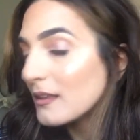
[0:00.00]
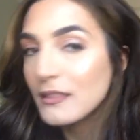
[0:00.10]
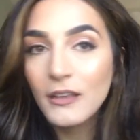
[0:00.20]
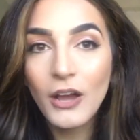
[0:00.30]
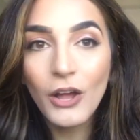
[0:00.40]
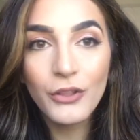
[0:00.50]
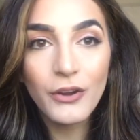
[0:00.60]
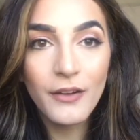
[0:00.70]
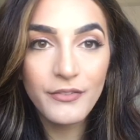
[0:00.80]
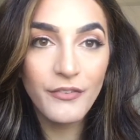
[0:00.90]
The color
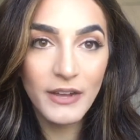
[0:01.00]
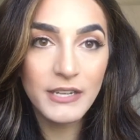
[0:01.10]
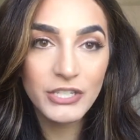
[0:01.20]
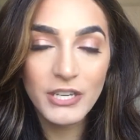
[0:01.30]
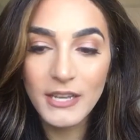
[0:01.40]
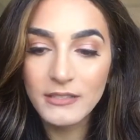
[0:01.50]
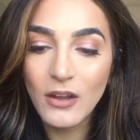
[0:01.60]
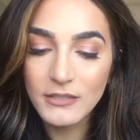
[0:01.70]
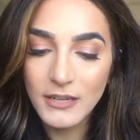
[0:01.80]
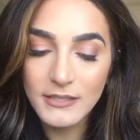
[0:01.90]
of the foundation is
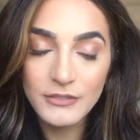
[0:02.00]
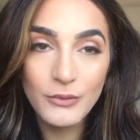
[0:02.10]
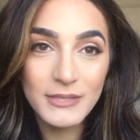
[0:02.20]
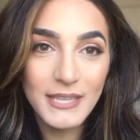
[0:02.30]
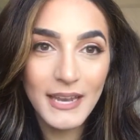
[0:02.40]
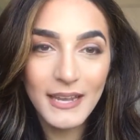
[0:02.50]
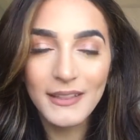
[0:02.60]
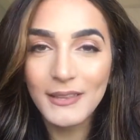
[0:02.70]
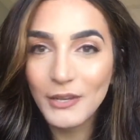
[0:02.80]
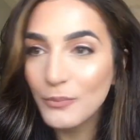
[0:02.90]
oxidizing, so it's getting a
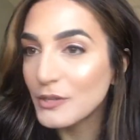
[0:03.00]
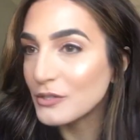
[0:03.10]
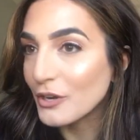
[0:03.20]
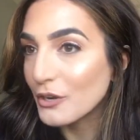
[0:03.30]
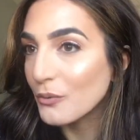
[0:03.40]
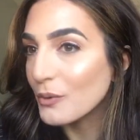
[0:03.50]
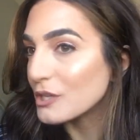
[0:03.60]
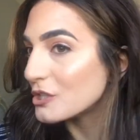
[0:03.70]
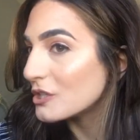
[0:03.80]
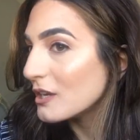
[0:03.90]
little bit darker,
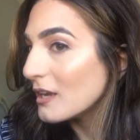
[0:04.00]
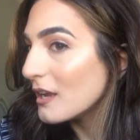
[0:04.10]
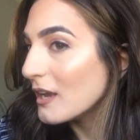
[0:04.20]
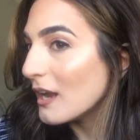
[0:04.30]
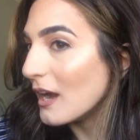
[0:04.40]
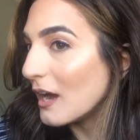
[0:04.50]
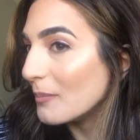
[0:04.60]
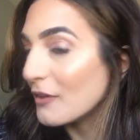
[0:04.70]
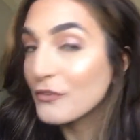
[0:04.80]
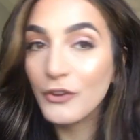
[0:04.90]
which
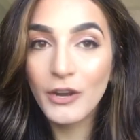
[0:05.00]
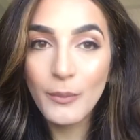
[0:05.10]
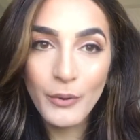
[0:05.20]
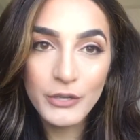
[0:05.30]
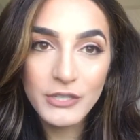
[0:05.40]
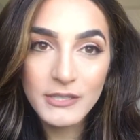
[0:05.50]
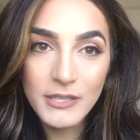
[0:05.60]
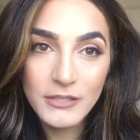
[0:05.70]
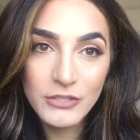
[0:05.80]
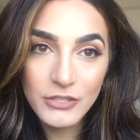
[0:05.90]
if you're gonna purchase
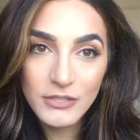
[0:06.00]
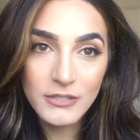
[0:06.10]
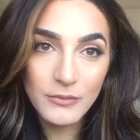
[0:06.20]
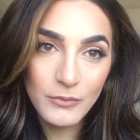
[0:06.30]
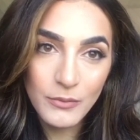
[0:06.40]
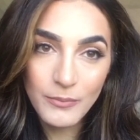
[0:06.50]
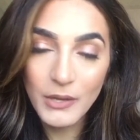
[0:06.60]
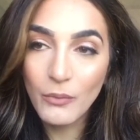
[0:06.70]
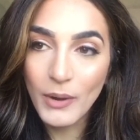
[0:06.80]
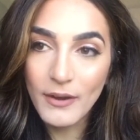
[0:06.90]
this, just to be
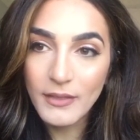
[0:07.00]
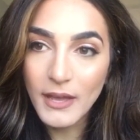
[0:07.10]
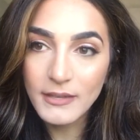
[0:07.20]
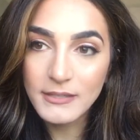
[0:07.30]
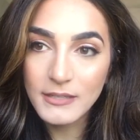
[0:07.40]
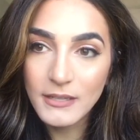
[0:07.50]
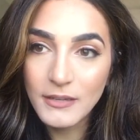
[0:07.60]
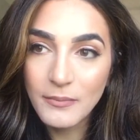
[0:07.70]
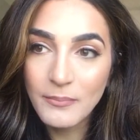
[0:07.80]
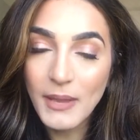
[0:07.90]
aware that
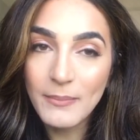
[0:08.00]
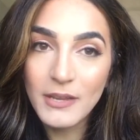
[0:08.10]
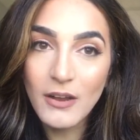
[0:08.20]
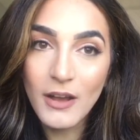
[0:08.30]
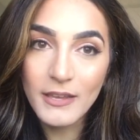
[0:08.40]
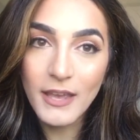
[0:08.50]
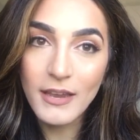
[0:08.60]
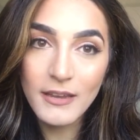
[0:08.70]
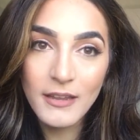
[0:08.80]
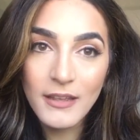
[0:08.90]
maybe not
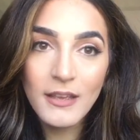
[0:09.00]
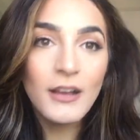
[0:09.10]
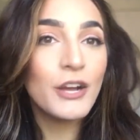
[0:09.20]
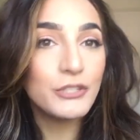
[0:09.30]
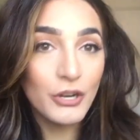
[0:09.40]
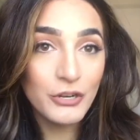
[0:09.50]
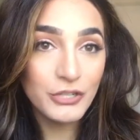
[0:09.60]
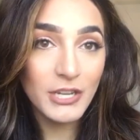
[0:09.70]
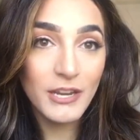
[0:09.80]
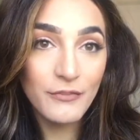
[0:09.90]
get a darker
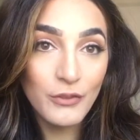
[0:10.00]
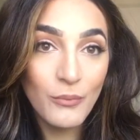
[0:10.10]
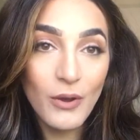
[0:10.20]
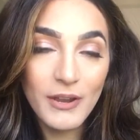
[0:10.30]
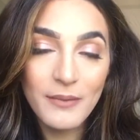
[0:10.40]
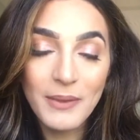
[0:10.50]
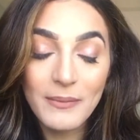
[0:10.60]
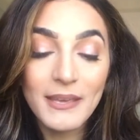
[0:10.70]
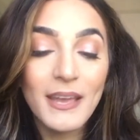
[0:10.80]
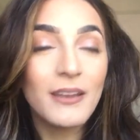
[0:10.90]
shade if you want, and
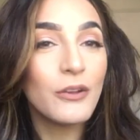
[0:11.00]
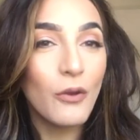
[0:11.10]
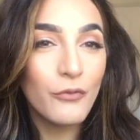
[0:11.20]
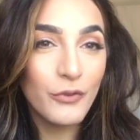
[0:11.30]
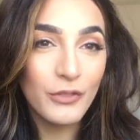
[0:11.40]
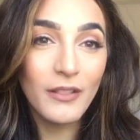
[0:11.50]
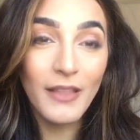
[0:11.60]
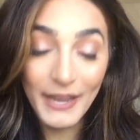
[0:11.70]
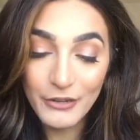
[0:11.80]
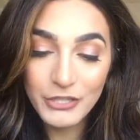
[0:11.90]
maybe go for the
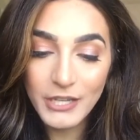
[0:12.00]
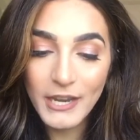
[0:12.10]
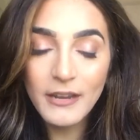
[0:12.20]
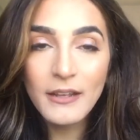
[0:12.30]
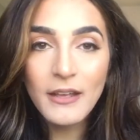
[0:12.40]
lighter shade.